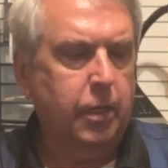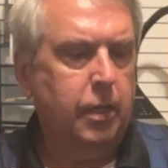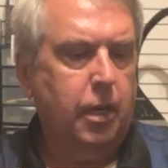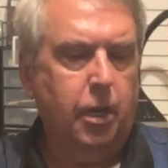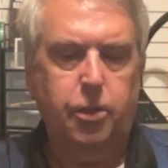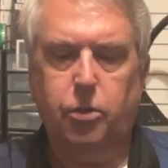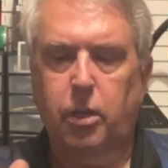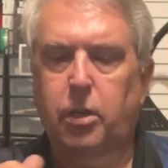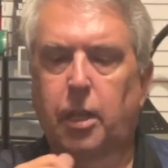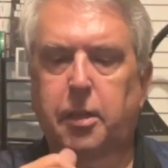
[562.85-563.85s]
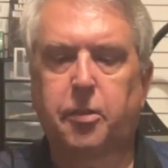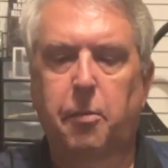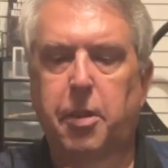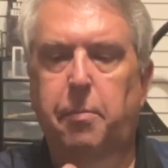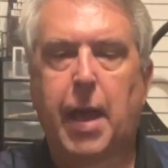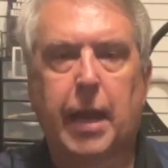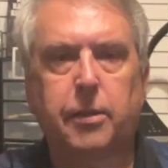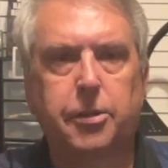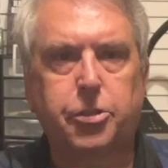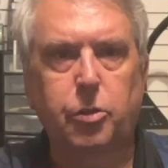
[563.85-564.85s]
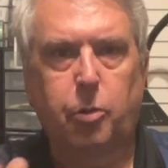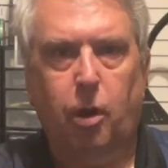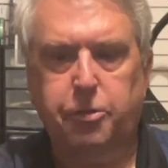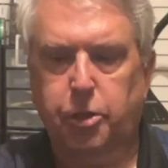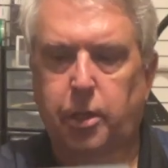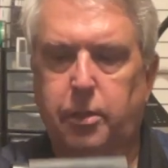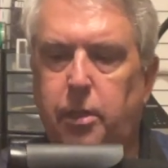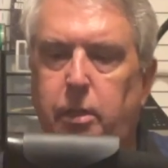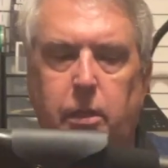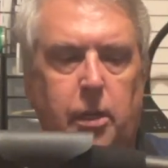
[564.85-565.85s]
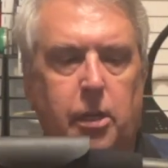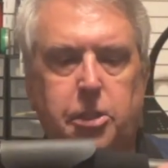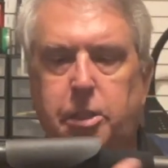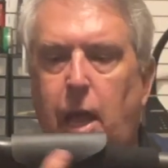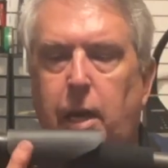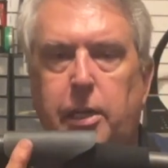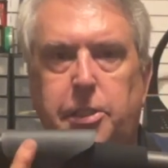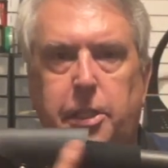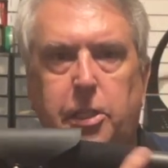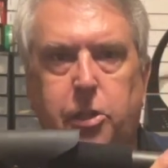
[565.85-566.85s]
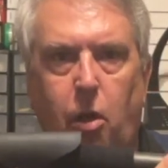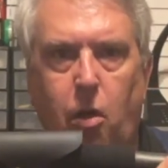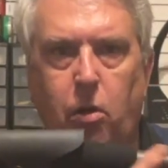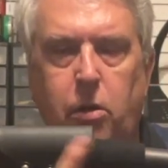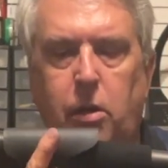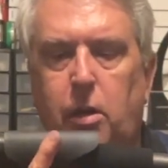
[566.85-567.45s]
You can cut some of the back of the tube off so that the stock isn't as long.